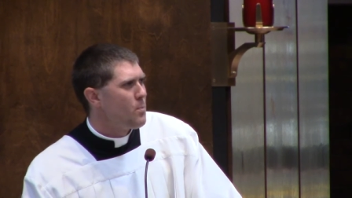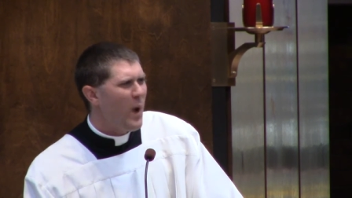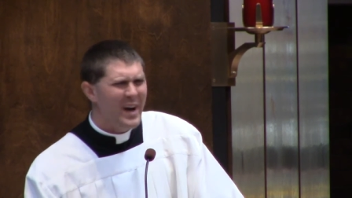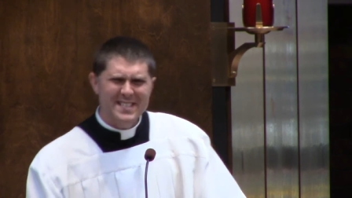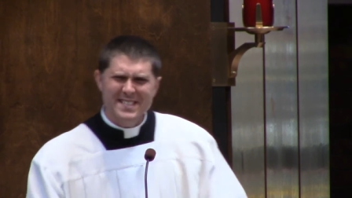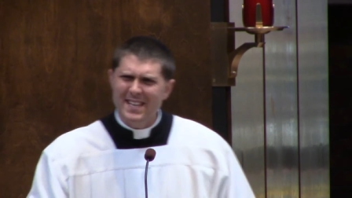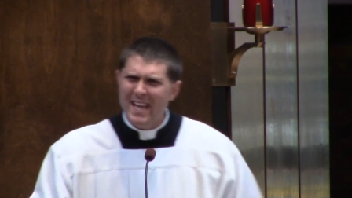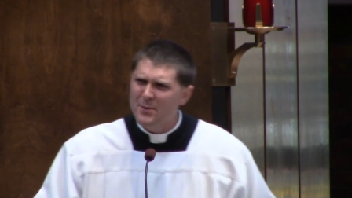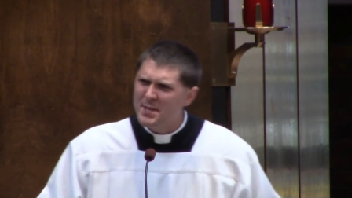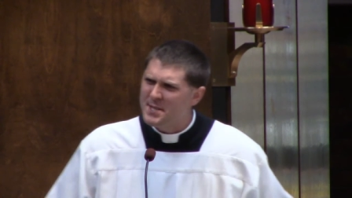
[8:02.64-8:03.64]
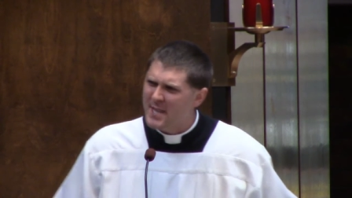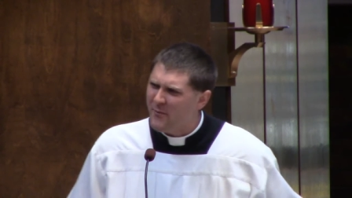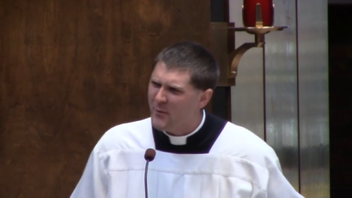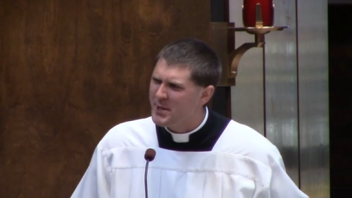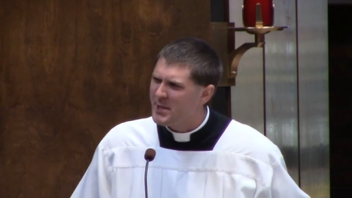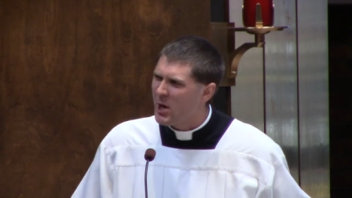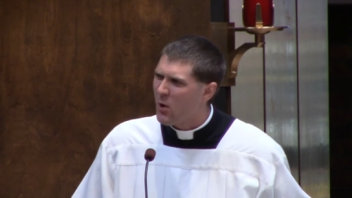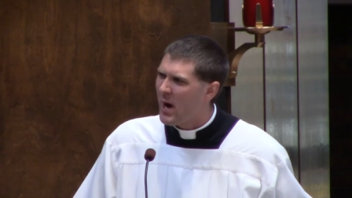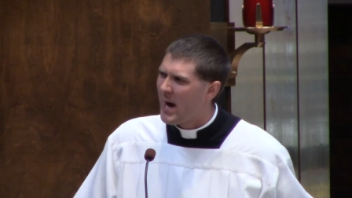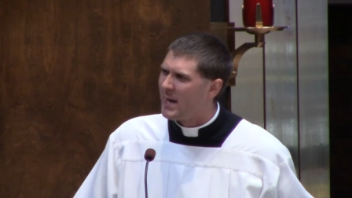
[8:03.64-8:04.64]
Why does He allow this suffering to
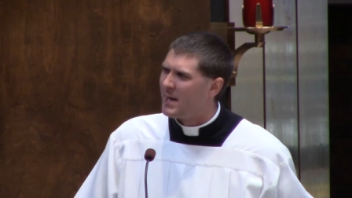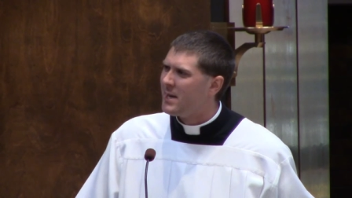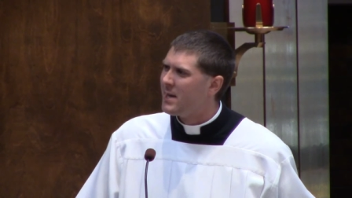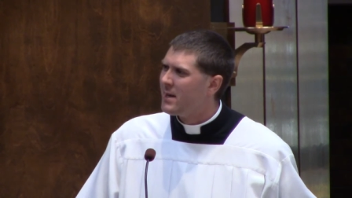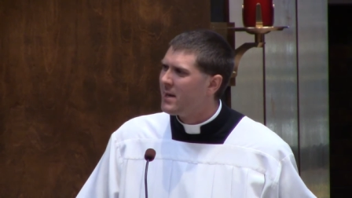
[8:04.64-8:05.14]
go on?